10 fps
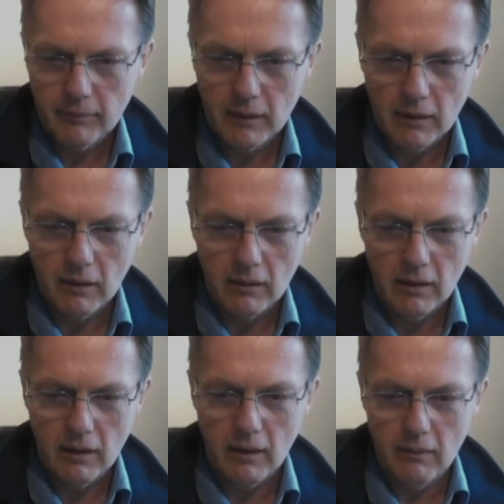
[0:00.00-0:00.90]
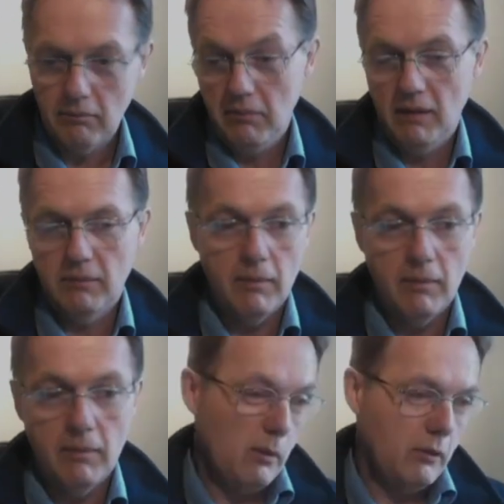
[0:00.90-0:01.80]
That may
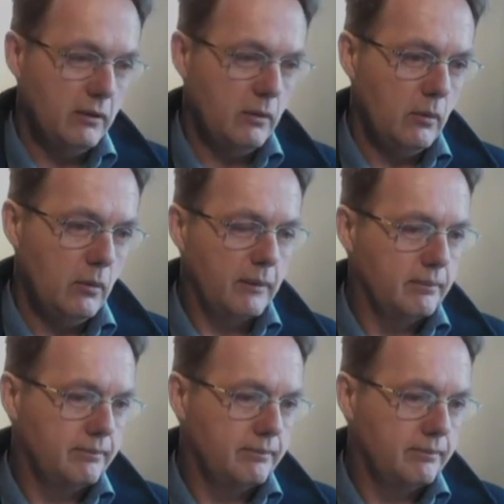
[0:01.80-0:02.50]
be one reason why.